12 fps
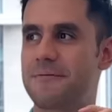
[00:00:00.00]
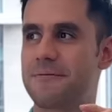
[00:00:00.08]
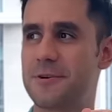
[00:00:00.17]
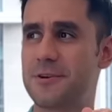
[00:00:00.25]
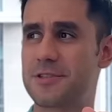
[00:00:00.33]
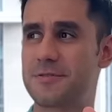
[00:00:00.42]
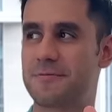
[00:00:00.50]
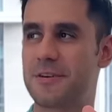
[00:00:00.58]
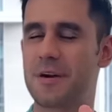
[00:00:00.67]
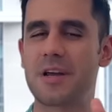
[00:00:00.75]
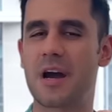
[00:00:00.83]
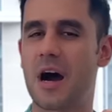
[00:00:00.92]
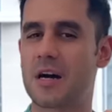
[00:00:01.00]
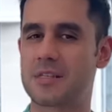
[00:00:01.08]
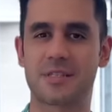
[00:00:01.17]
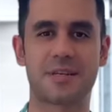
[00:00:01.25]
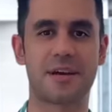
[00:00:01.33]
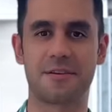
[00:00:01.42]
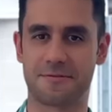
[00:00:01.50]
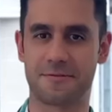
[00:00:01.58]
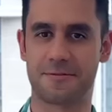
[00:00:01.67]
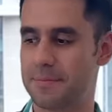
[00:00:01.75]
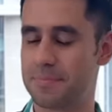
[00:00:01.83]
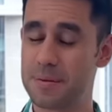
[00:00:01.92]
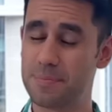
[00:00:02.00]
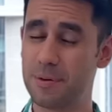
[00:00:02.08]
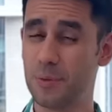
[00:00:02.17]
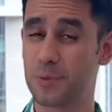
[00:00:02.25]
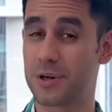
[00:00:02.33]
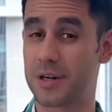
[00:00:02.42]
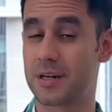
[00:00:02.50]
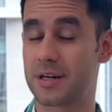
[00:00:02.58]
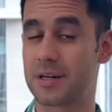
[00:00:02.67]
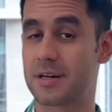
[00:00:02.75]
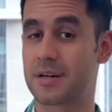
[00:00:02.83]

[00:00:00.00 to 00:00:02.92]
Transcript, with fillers: first very unsafe. People were